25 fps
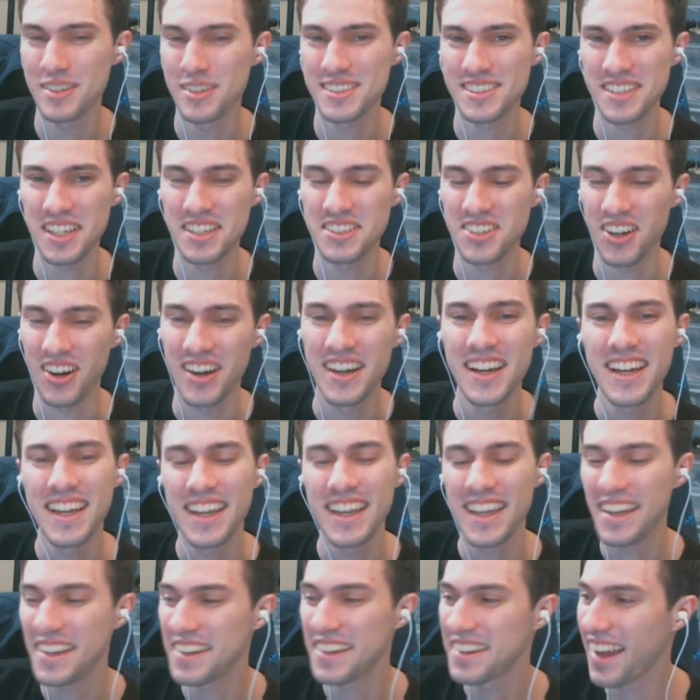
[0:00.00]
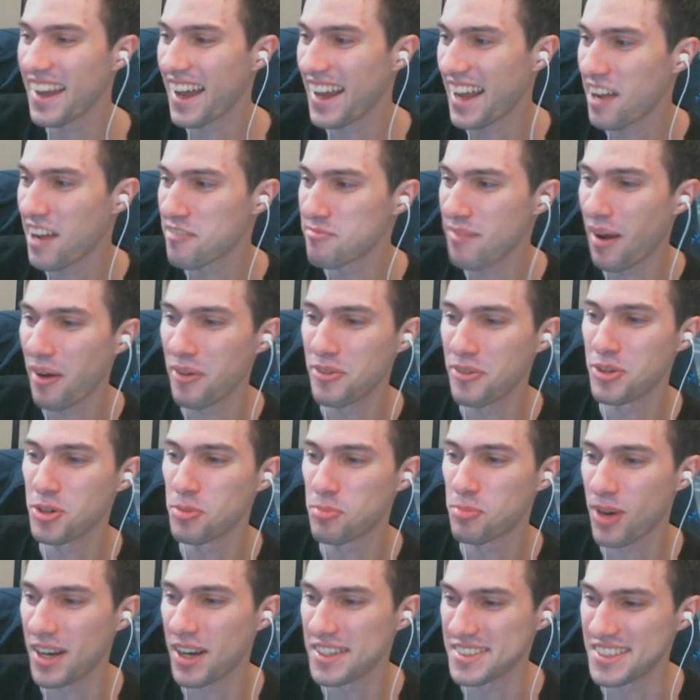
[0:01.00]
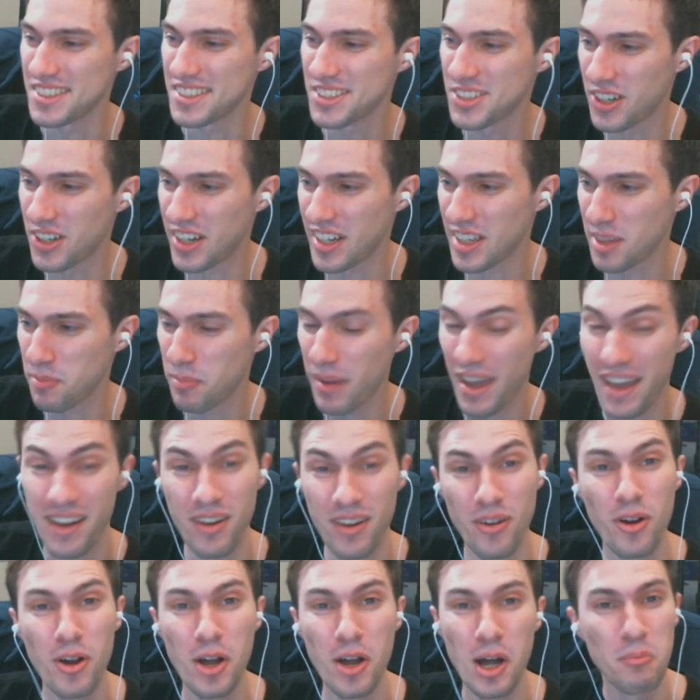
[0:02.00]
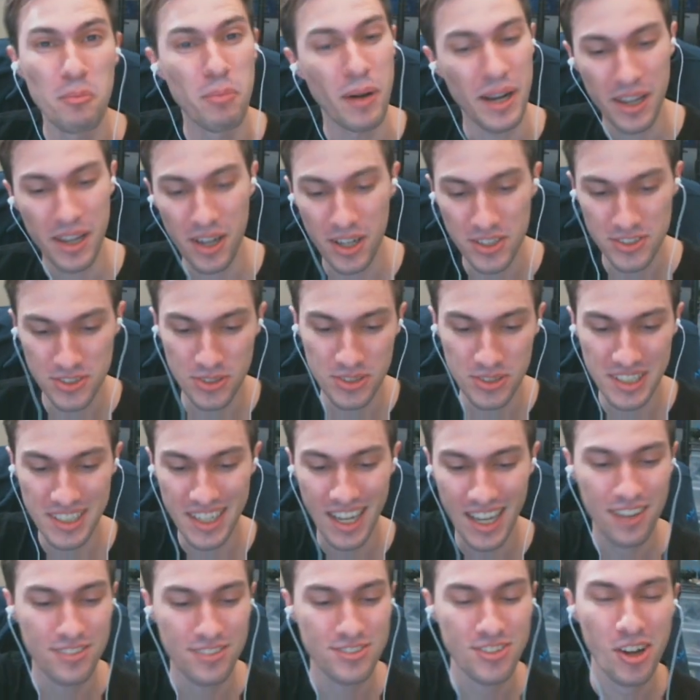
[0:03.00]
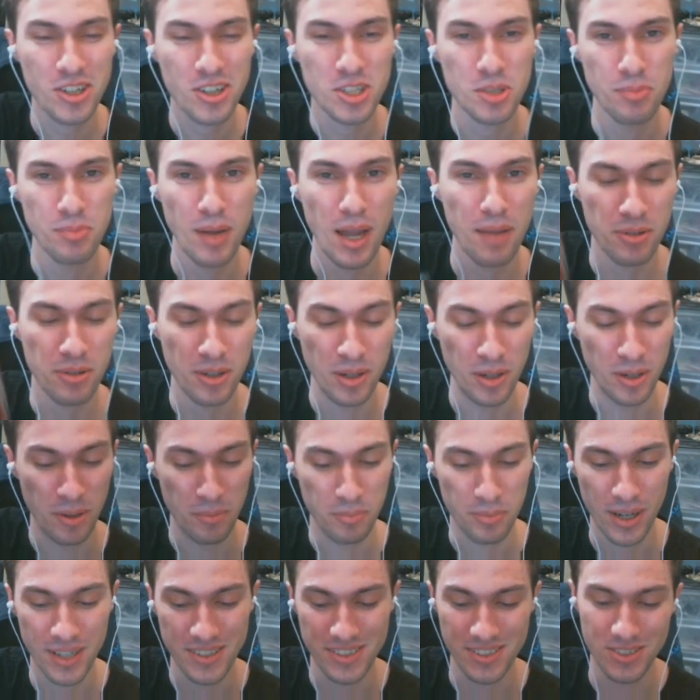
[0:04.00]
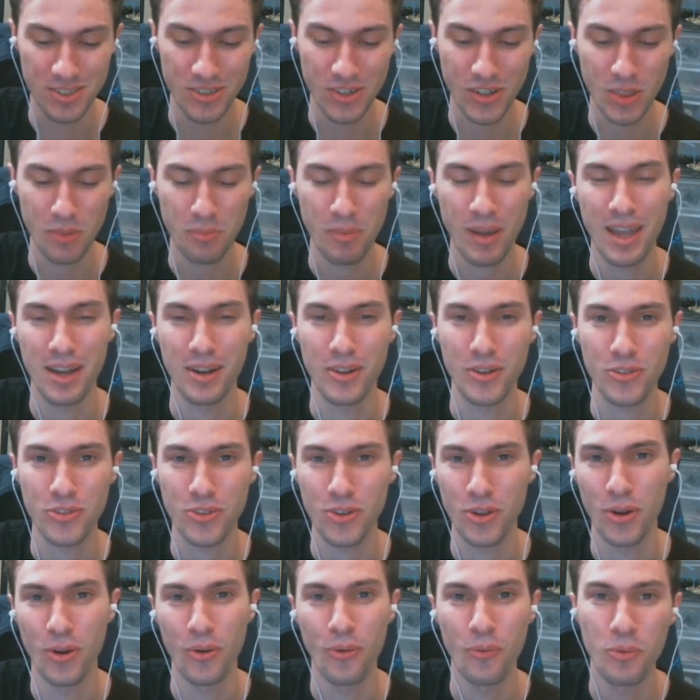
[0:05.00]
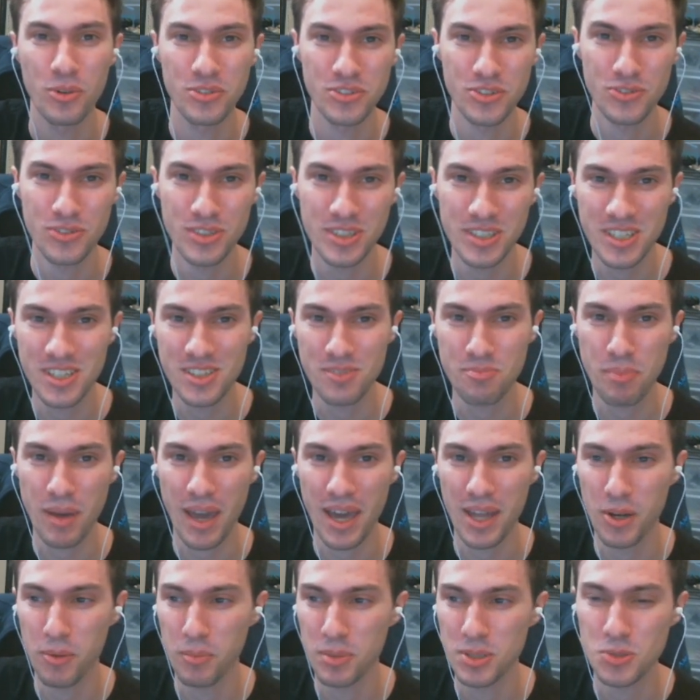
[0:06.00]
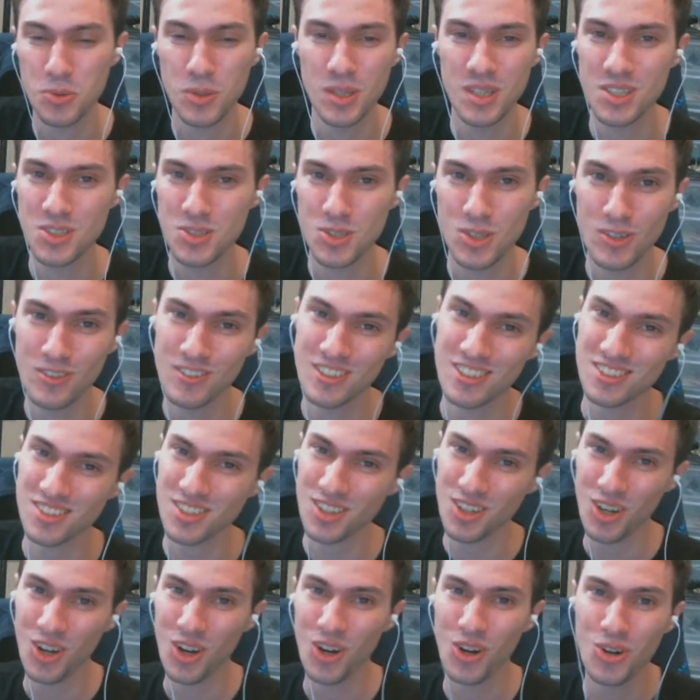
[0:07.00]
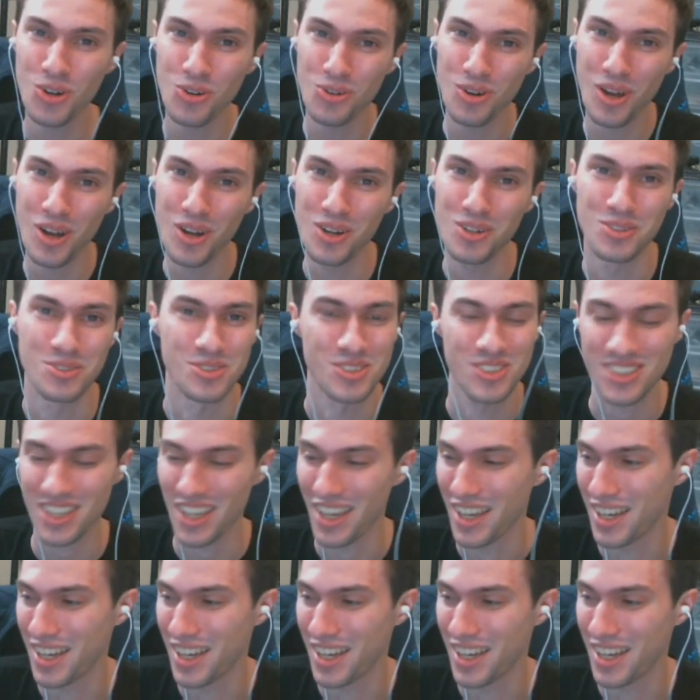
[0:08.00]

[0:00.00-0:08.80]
Centaur. He did not have Mountain Dew present during the panel. But I also didn't have Dr. Pepper present during the panel. So was it really a panel between the two of us? Who knows?